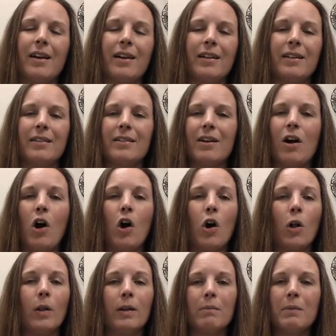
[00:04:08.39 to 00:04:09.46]
It's
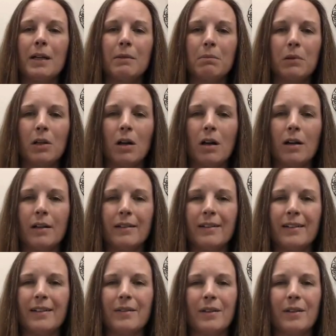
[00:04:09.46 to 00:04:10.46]
all in my blog,